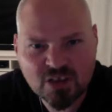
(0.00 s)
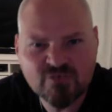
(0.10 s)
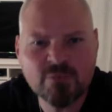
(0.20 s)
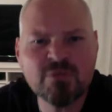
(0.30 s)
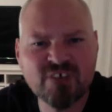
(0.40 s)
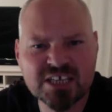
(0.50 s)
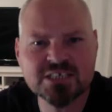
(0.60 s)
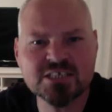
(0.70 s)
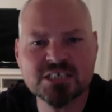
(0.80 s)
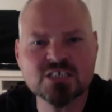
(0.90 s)
If I'm
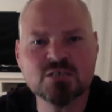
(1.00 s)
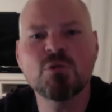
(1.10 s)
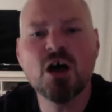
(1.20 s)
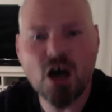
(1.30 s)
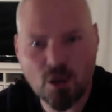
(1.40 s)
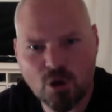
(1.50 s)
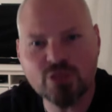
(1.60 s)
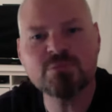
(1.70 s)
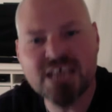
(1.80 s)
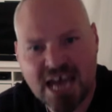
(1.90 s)
investing in a system, I want
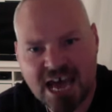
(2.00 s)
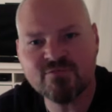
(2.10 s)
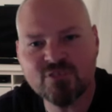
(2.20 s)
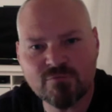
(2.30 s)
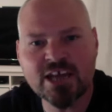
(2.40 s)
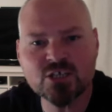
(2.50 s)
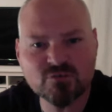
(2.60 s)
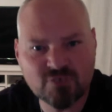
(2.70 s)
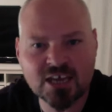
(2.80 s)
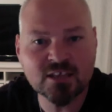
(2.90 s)
them to have the range
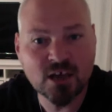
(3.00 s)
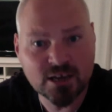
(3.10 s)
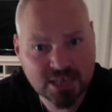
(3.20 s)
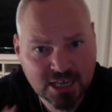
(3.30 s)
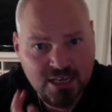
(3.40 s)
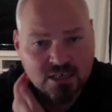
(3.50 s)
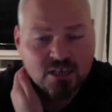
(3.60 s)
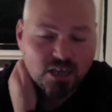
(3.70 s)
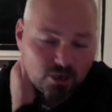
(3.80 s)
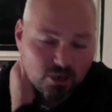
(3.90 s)
of gear that I need in